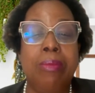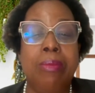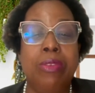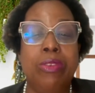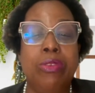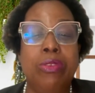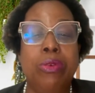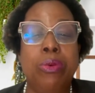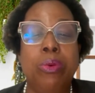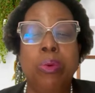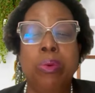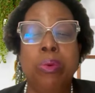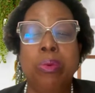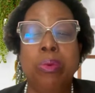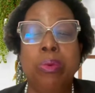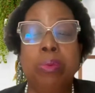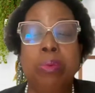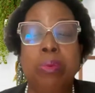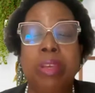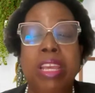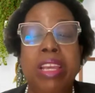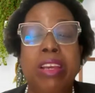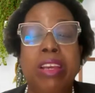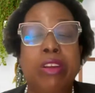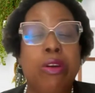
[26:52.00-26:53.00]
So
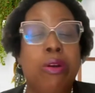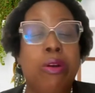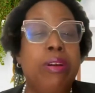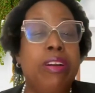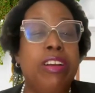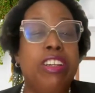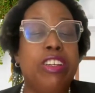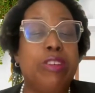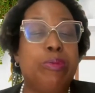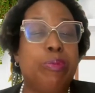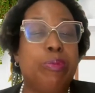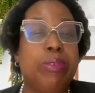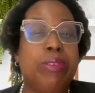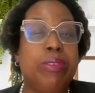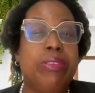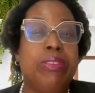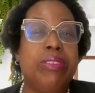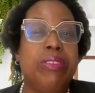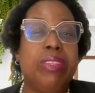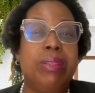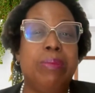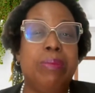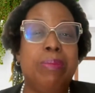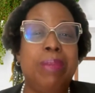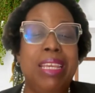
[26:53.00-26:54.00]
we encourage
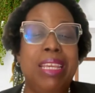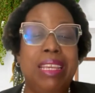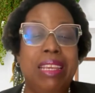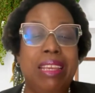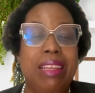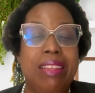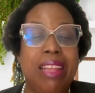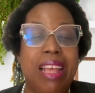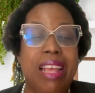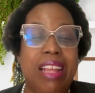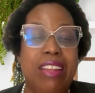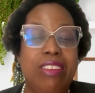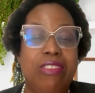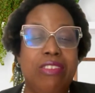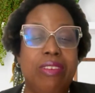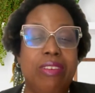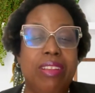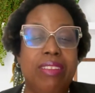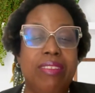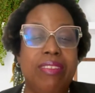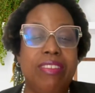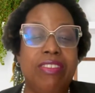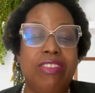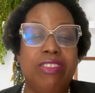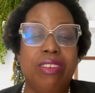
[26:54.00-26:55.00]
persons making that
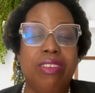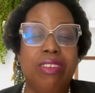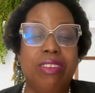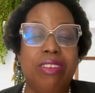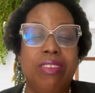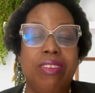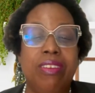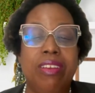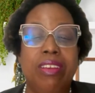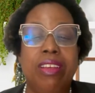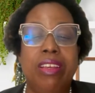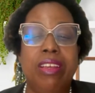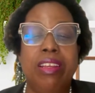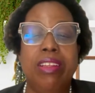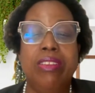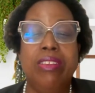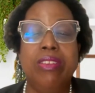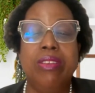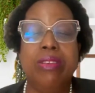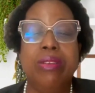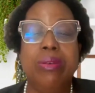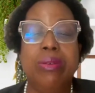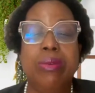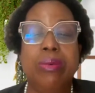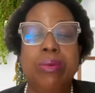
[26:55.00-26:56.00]
transition
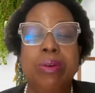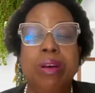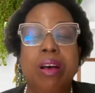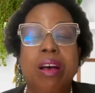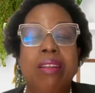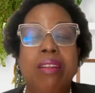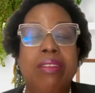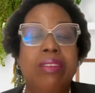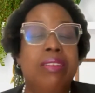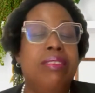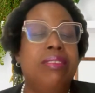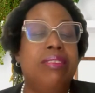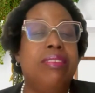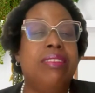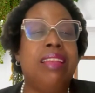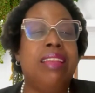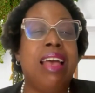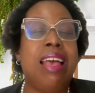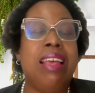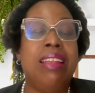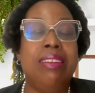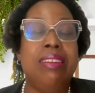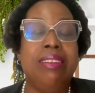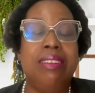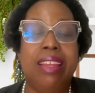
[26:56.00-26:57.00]
to
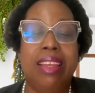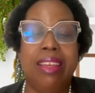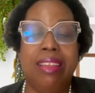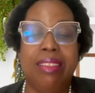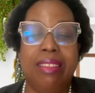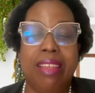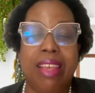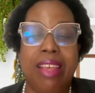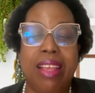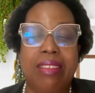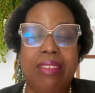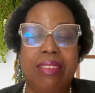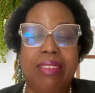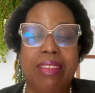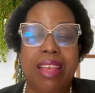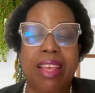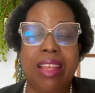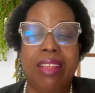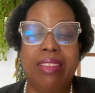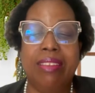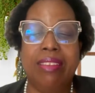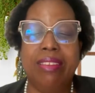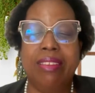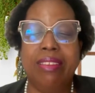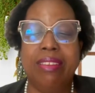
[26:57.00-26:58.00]
understand it
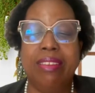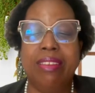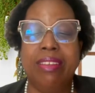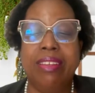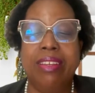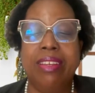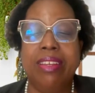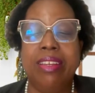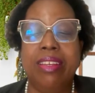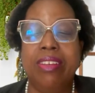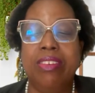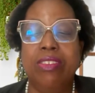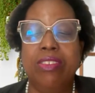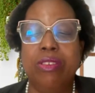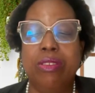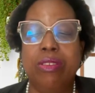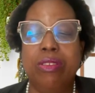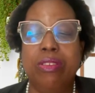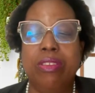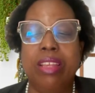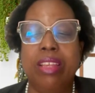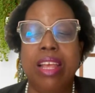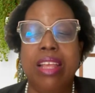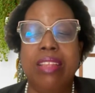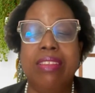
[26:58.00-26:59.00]
as
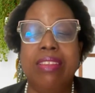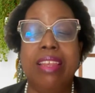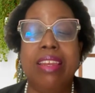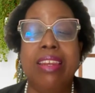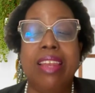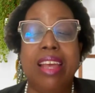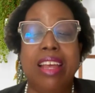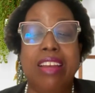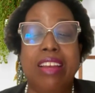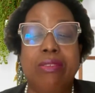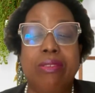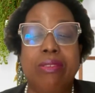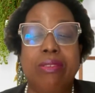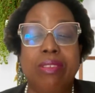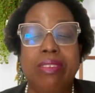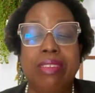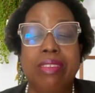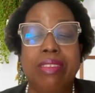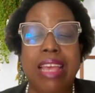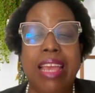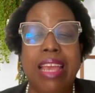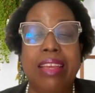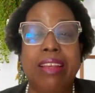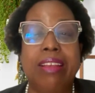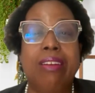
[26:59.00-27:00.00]
just as a natural
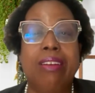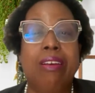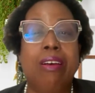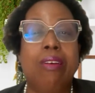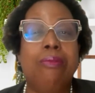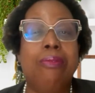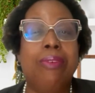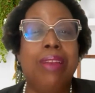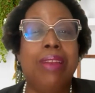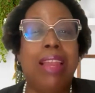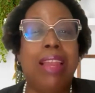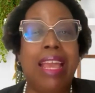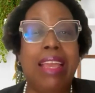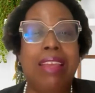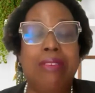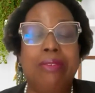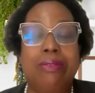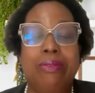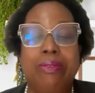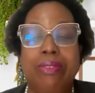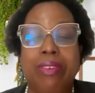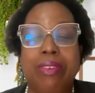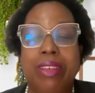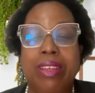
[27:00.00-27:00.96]
cycle of life.